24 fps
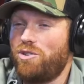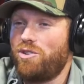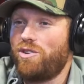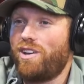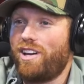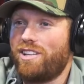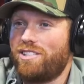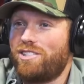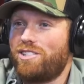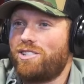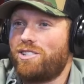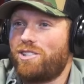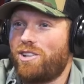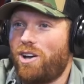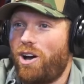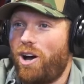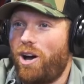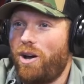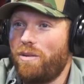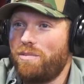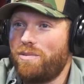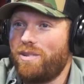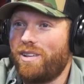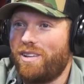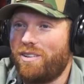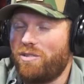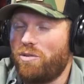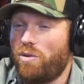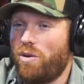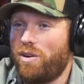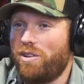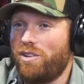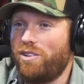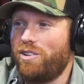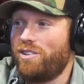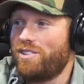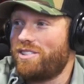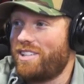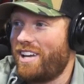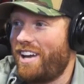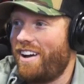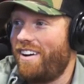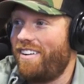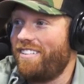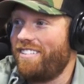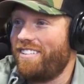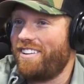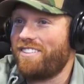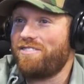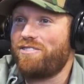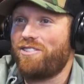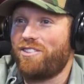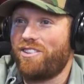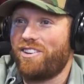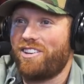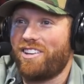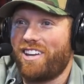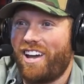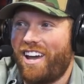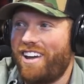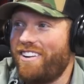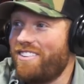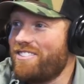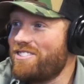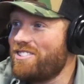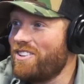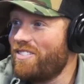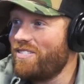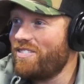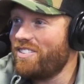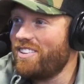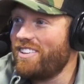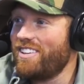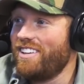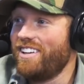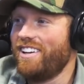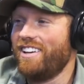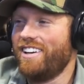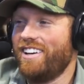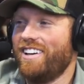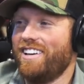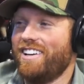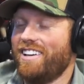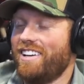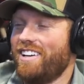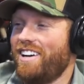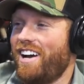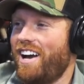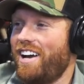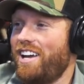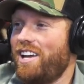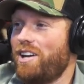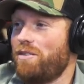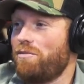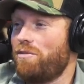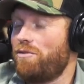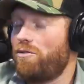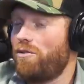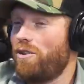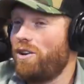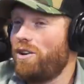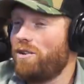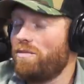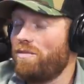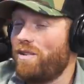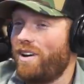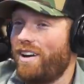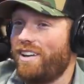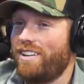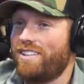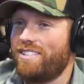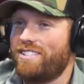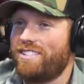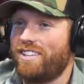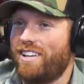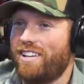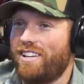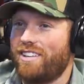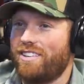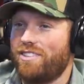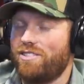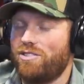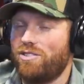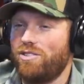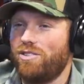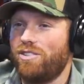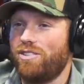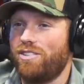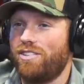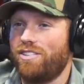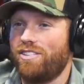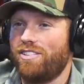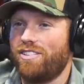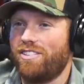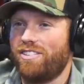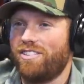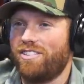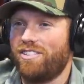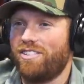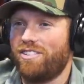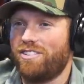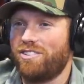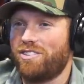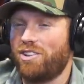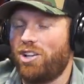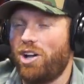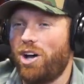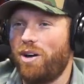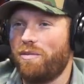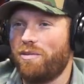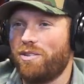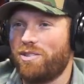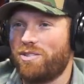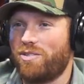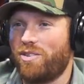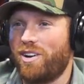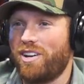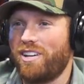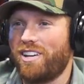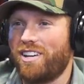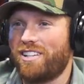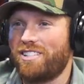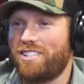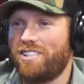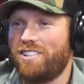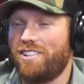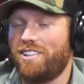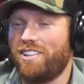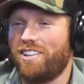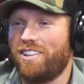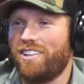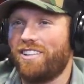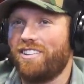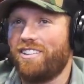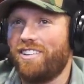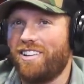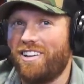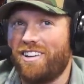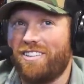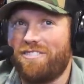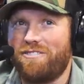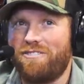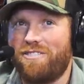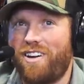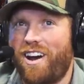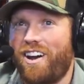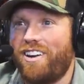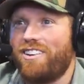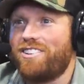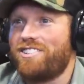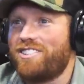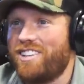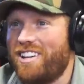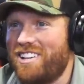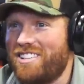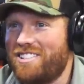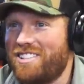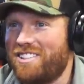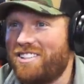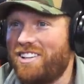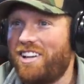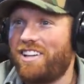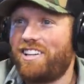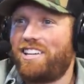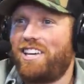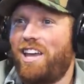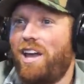where you guys stopped at one little town, like yep. at night or something, yep. I get a friend of mine. He's like, dude, there's llamas right next to the uh, fire station, like